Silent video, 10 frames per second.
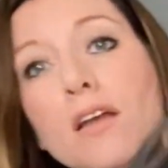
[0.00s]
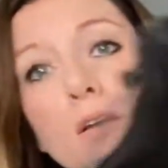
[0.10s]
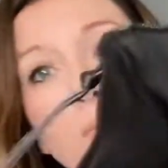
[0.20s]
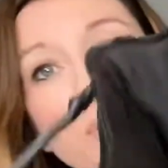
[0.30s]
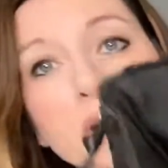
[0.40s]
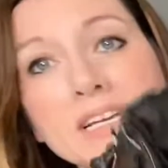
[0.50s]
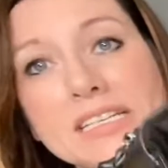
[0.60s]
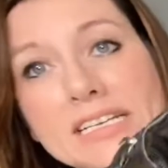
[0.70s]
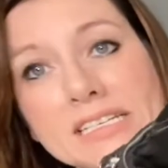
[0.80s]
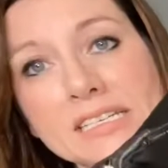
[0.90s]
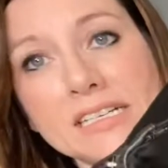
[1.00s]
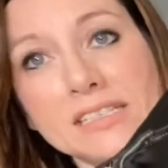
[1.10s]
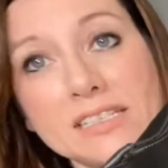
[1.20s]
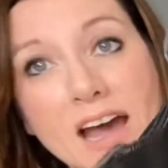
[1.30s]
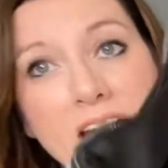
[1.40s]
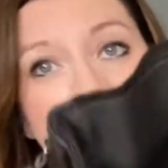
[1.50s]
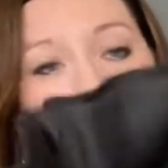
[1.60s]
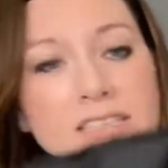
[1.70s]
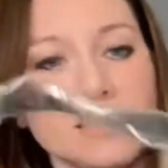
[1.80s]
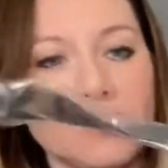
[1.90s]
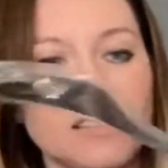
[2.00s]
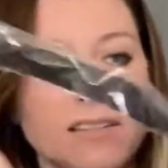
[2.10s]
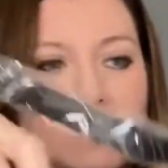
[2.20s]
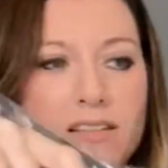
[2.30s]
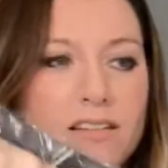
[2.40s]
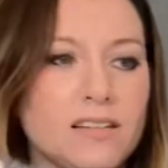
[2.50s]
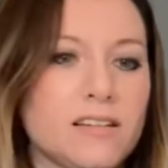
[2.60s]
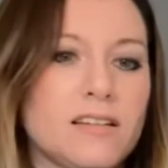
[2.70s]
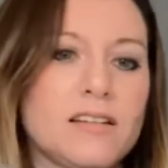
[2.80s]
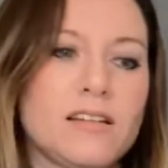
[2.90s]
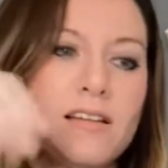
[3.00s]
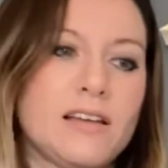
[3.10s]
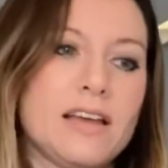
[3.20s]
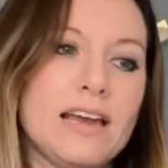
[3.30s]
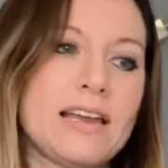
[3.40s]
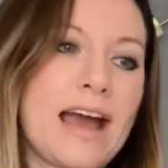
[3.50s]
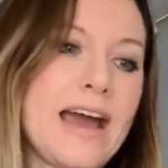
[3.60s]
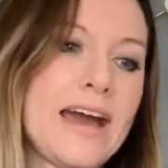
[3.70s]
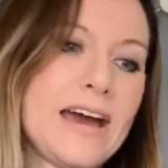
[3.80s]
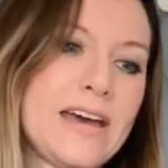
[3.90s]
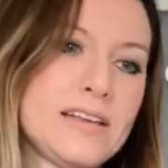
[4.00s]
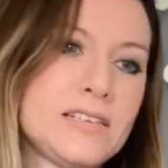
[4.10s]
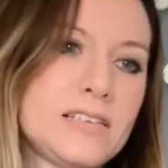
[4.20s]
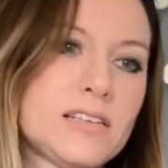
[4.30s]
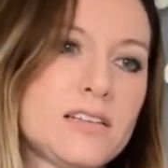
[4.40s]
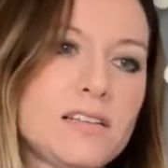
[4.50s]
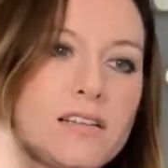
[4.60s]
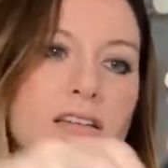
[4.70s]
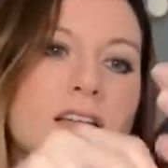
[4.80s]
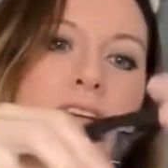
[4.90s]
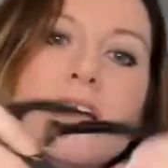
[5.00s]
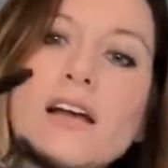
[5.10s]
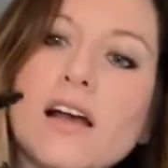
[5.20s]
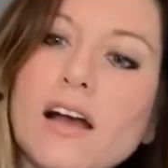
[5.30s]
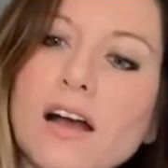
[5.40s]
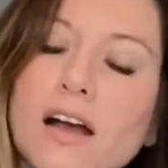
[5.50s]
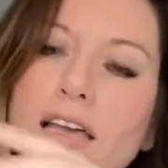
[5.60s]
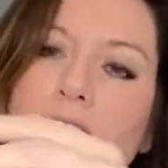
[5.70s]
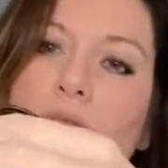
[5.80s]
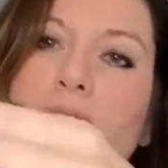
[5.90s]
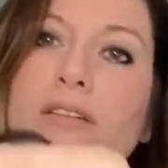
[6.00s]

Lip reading: Pretty decent in size. It has a cute little